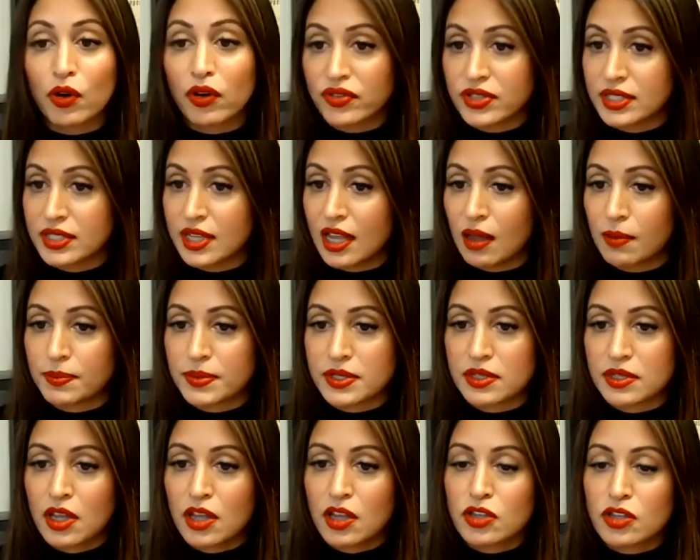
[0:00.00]
of steps.
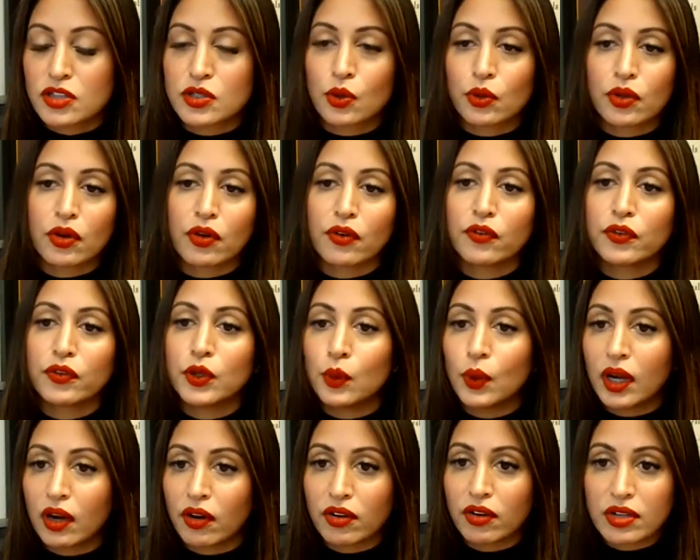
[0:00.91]
So there are a few
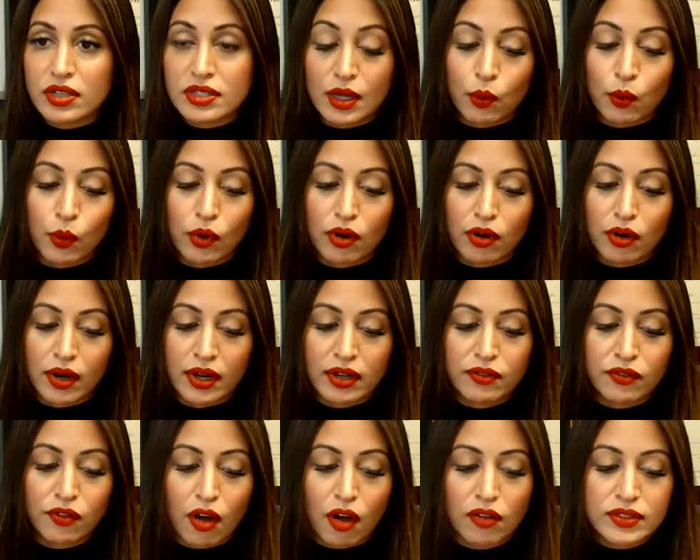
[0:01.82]
areas that we're
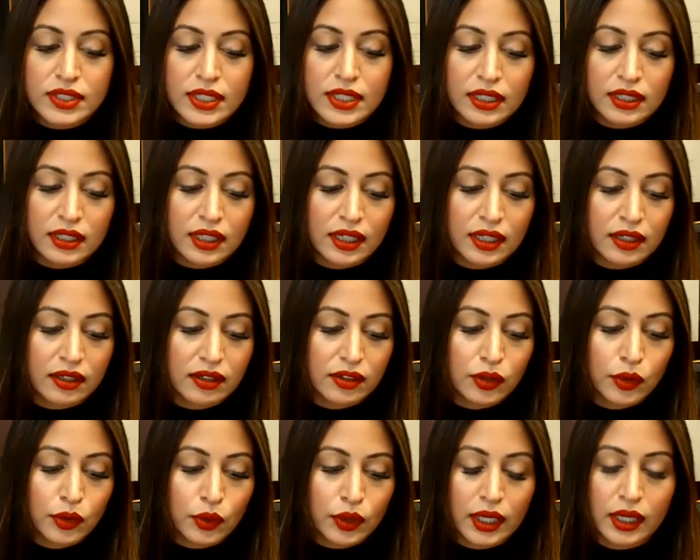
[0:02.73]
involved in,
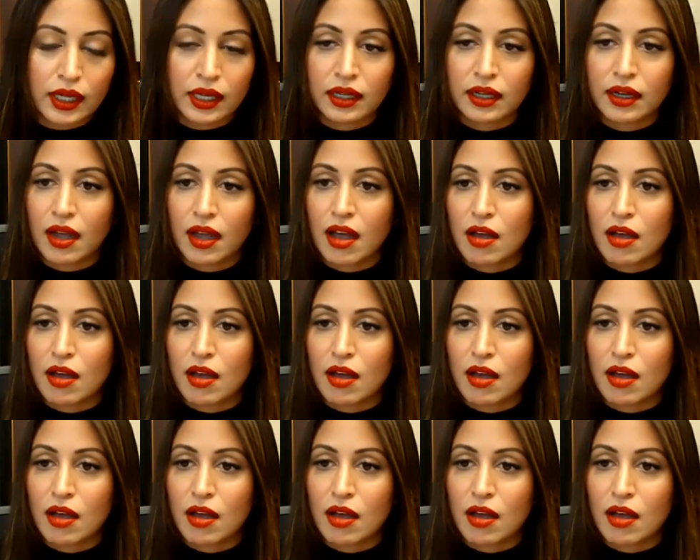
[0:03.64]
including